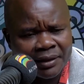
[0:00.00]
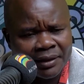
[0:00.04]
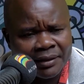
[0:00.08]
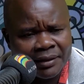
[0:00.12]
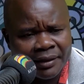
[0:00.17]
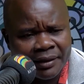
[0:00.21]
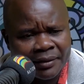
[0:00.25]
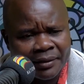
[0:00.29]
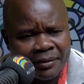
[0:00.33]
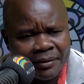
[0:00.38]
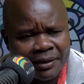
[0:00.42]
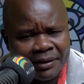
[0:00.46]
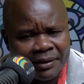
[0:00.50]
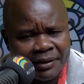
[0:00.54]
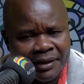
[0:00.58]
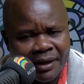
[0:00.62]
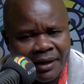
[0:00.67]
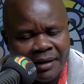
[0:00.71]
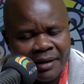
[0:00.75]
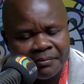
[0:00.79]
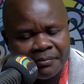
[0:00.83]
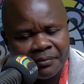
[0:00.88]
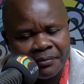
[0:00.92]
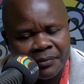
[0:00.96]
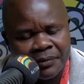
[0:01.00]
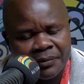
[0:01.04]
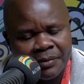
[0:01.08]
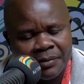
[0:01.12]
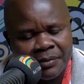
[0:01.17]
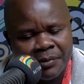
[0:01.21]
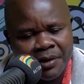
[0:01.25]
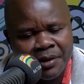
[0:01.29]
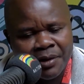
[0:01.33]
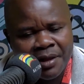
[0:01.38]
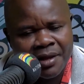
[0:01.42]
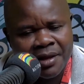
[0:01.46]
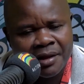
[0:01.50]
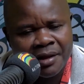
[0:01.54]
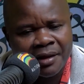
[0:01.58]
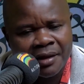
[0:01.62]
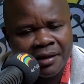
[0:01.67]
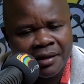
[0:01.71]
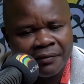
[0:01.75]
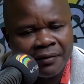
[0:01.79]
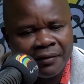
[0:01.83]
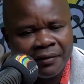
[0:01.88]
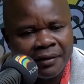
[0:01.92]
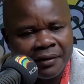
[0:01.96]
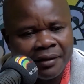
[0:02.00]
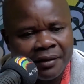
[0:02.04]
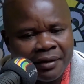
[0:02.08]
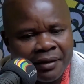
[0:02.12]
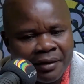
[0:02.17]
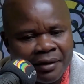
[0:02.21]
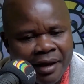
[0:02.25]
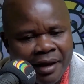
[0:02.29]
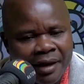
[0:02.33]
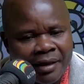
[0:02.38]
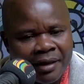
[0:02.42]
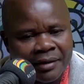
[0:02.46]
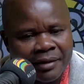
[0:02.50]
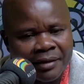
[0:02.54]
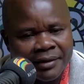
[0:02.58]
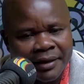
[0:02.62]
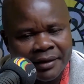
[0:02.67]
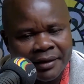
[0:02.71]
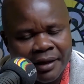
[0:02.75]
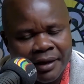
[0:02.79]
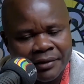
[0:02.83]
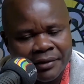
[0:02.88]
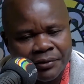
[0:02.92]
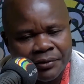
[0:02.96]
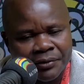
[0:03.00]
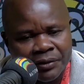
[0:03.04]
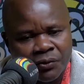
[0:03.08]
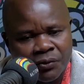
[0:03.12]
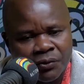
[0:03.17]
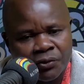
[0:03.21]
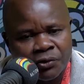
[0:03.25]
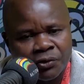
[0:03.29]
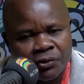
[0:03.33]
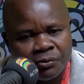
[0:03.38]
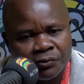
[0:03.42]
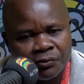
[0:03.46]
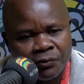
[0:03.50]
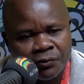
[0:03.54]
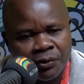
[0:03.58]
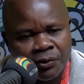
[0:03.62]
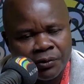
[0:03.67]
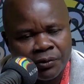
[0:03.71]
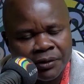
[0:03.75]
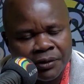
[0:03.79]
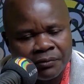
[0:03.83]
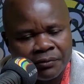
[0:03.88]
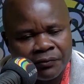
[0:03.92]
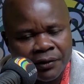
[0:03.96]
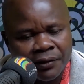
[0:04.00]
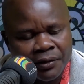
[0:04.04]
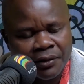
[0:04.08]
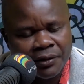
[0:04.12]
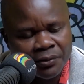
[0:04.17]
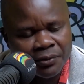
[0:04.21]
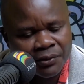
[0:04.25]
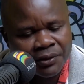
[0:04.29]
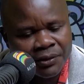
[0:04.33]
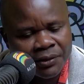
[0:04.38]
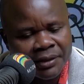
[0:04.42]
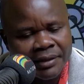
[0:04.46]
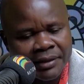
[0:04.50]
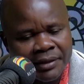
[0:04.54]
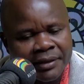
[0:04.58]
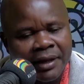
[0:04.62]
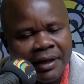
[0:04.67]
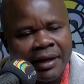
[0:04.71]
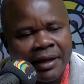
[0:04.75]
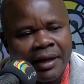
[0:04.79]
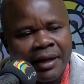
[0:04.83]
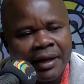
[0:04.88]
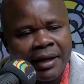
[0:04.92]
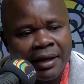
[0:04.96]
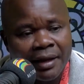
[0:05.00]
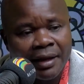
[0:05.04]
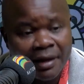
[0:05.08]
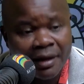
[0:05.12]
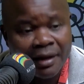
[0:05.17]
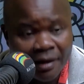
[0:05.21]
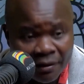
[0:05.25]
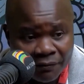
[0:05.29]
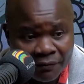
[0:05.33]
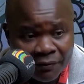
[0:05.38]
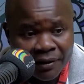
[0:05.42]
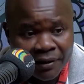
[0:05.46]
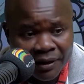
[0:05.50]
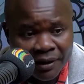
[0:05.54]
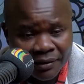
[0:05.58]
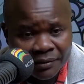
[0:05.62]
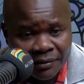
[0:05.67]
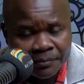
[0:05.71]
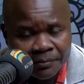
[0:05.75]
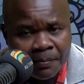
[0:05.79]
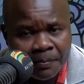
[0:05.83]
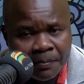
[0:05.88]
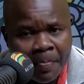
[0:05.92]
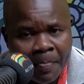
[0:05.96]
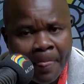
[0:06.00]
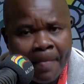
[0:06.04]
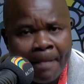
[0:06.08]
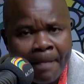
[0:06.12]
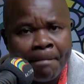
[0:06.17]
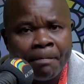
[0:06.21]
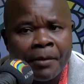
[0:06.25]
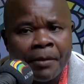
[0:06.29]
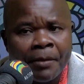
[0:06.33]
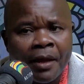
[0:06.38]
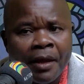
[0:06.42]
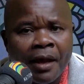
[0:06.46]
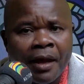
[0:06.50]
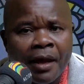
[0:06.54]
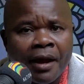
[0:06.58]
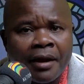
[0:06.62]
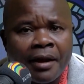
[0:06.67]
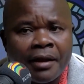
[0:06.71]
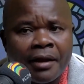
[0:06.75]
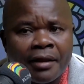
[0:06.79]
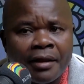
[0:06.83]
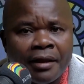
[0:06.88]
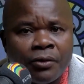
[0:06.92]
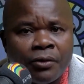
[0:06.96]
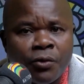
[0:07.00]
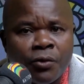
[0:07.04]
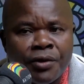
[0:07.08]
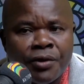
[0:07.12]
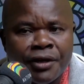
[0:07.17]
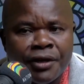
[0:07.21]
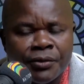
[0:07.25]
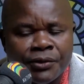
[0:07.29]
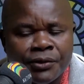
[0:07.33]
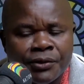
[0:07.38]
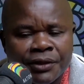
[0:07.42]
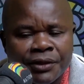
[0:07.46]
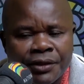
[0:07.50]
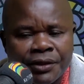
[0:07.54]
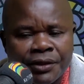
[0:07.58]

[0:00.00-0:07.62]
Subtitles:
regulator, the main thing that even the other sectors are going to be following very closely is governance. And the good news is